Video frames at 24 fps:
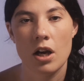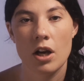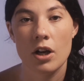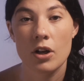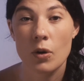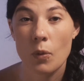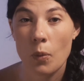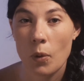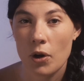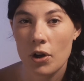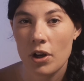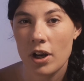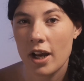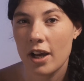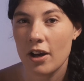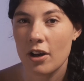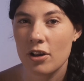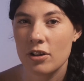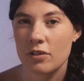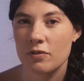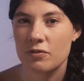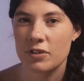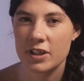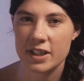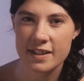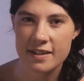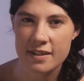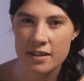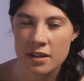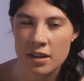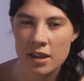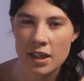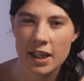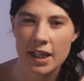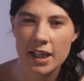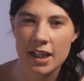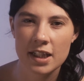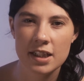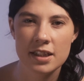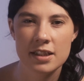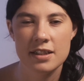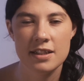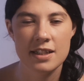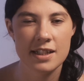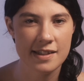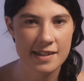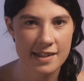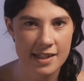A quote I heard recently,
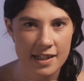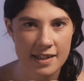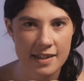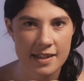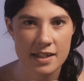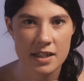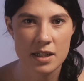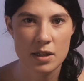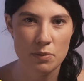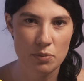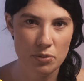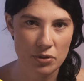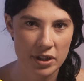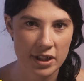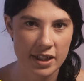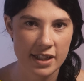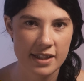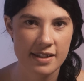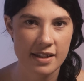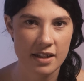"Necessity breeds